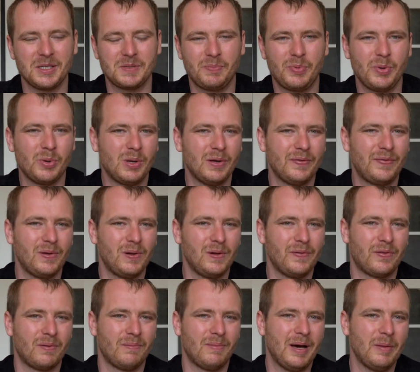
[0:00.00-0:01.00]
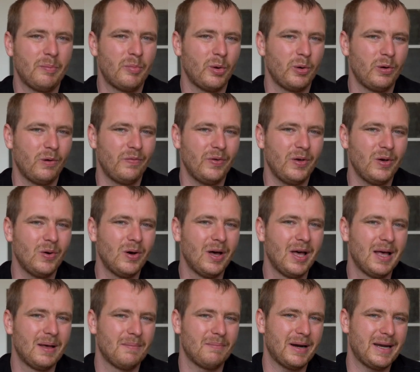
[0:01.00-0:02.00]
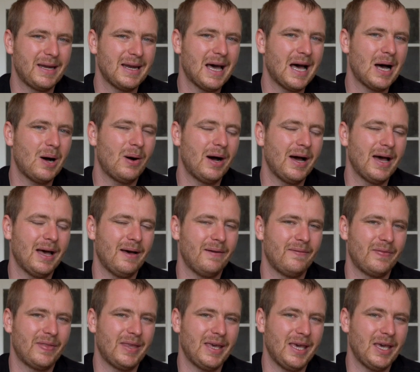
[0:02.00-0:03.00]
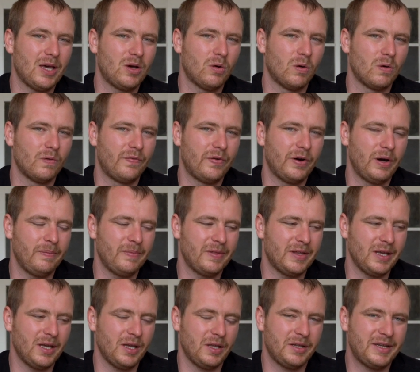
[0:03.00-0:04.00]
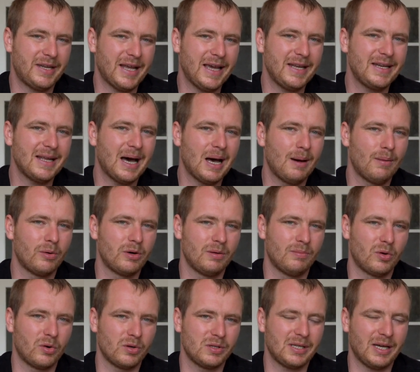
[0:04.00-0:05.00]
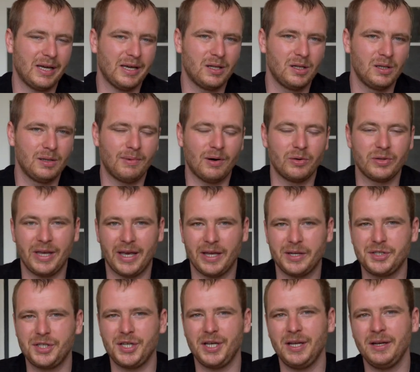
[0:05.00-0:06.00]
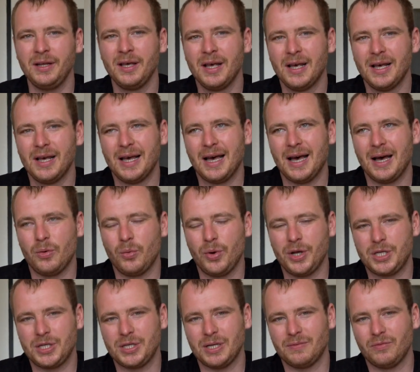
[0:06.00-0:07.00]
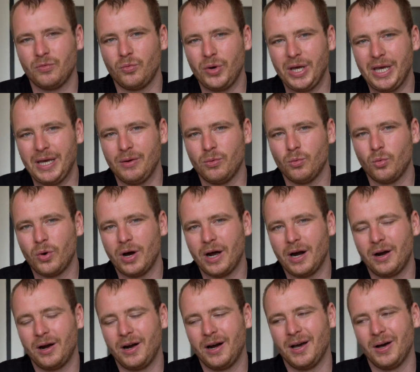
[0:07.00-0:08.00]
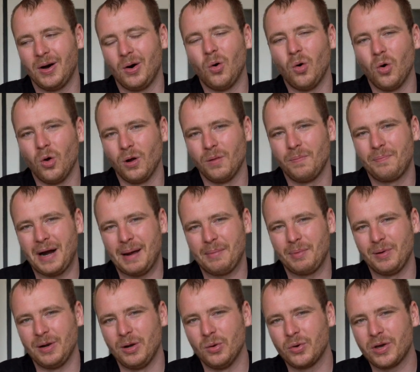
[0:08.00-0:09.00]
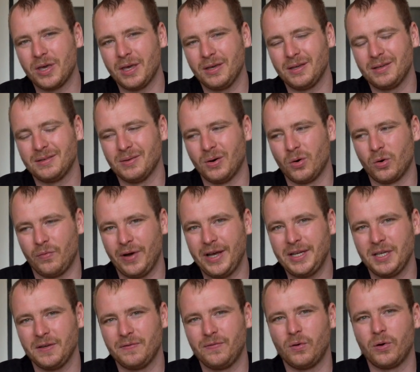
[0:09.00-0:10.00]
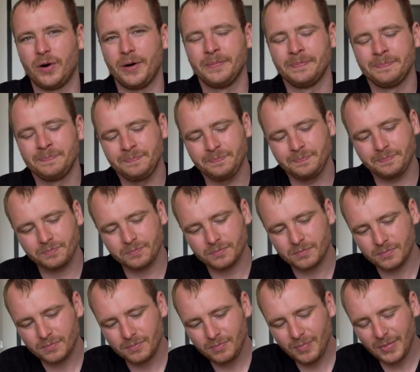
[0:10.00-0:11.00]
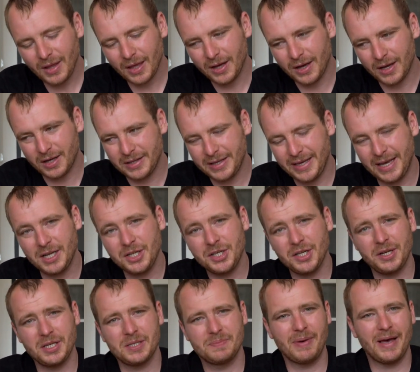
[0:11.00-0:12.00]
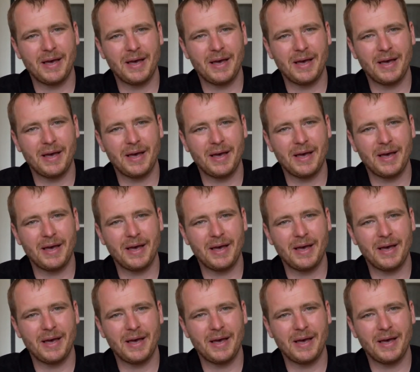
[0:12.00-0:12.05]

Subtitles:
is beautiful from my point of view, but now I have confirmed the data about the motorcycle, about the engine, which we were all probably looking or waiting for. The engine is